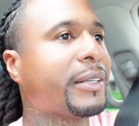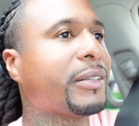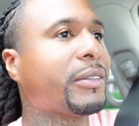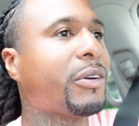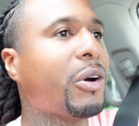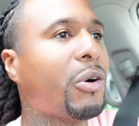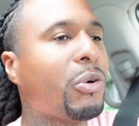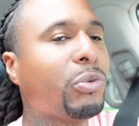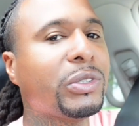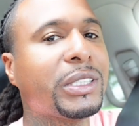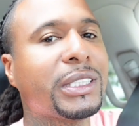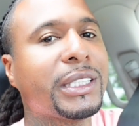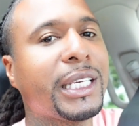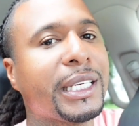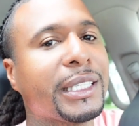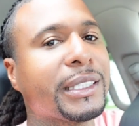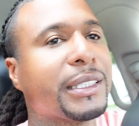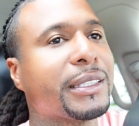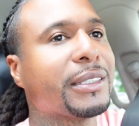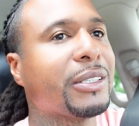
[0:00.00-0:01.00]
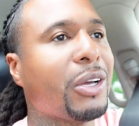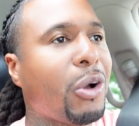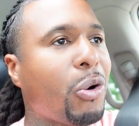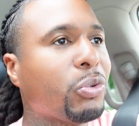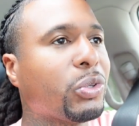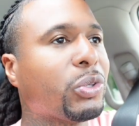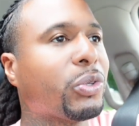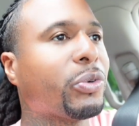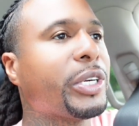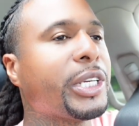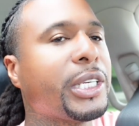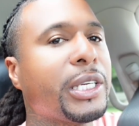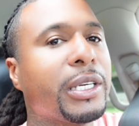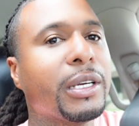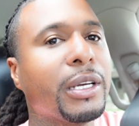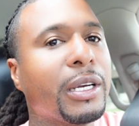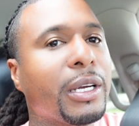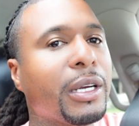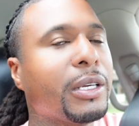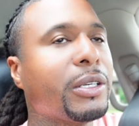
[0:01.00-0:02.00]
in 06, 03.
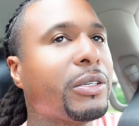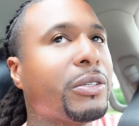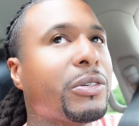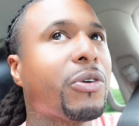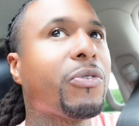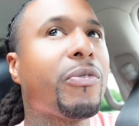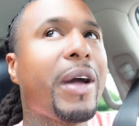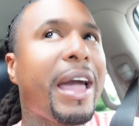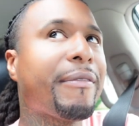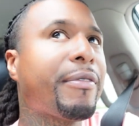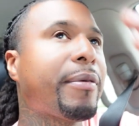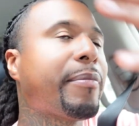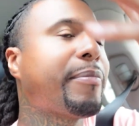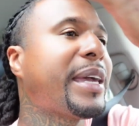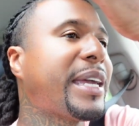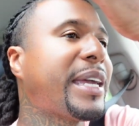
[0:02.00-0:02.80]
You know, having